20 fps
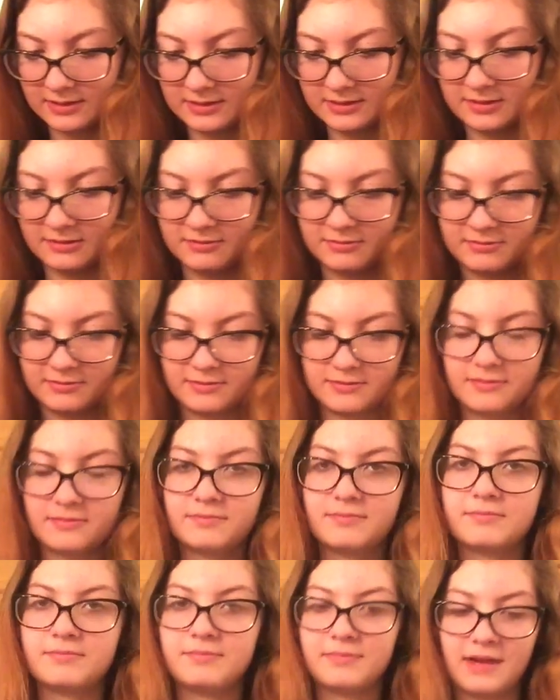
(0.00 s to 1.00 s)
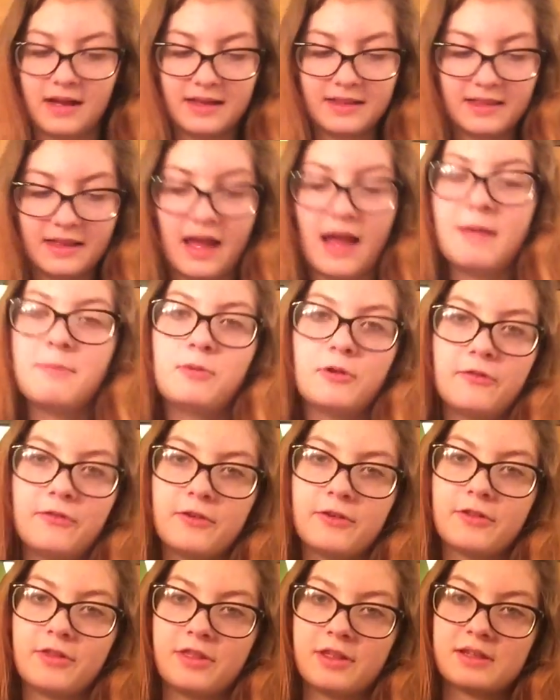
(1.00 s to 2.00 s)
So I think I
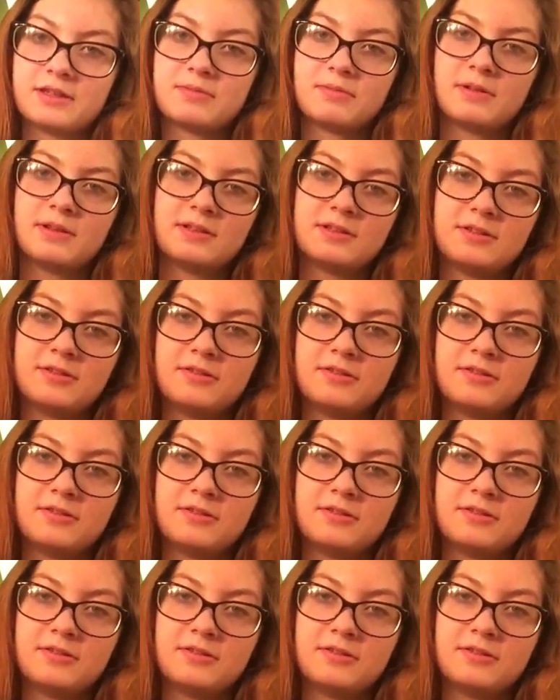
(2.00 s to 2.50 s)
prefer this one